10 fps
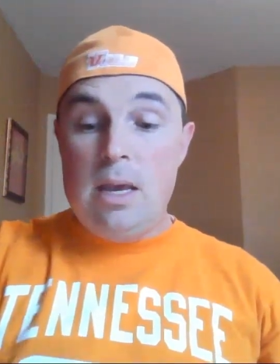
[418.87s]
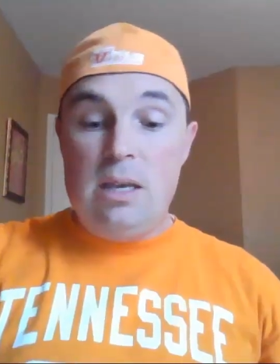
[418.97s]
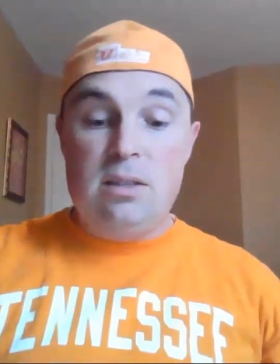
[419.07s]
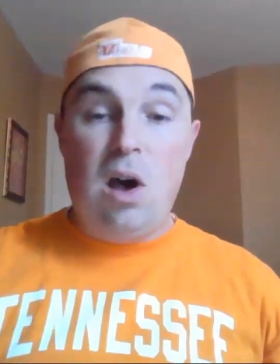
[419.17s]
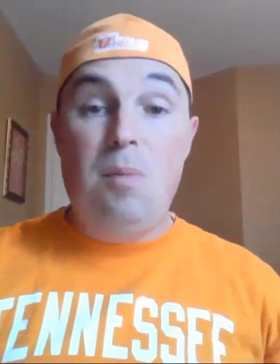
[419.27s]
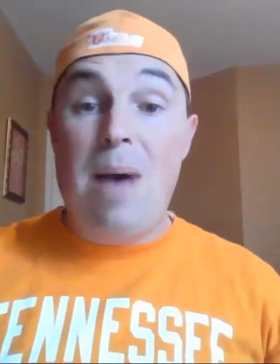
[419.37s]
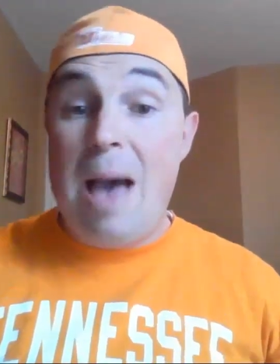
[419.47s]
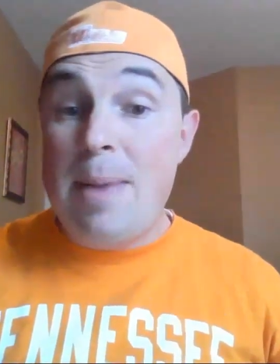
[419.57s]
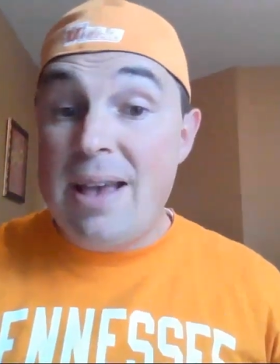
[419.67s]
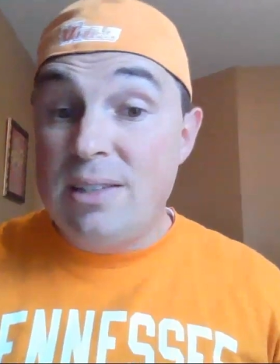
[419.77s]
he saw
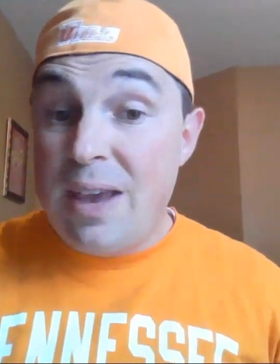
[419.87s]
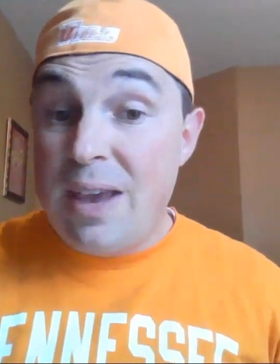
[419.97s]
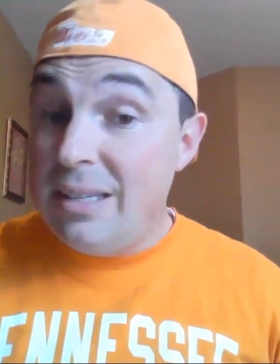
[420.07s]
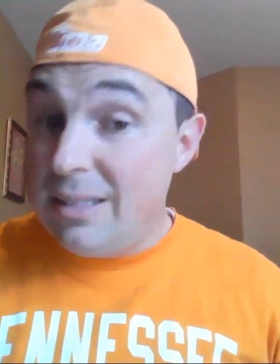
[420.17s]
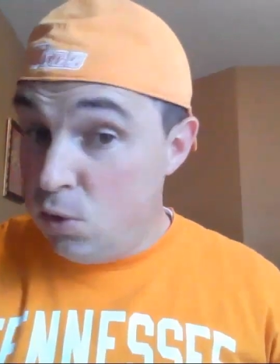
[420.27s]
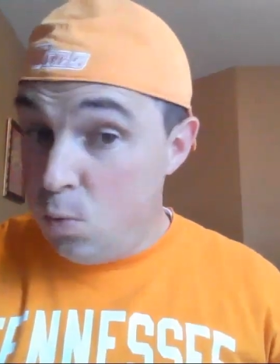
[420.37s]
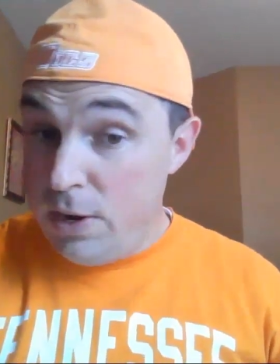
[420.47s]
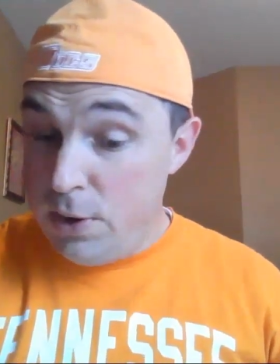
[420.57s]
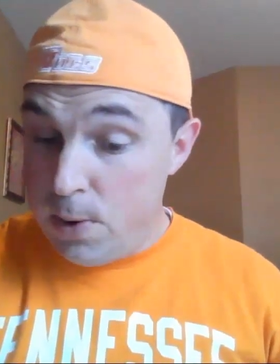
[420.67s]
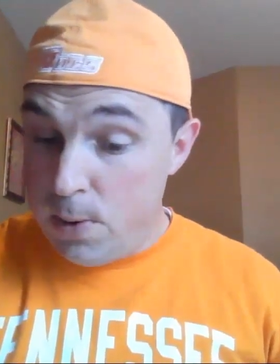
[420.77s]
Baba's face in the
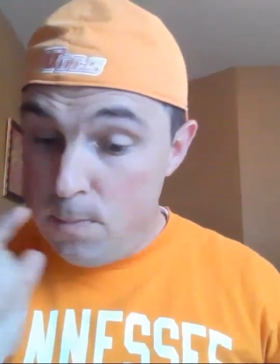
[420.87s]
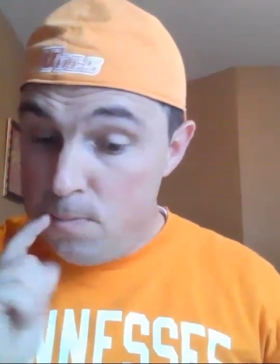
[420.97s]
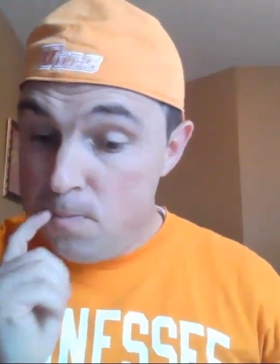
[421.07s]
window.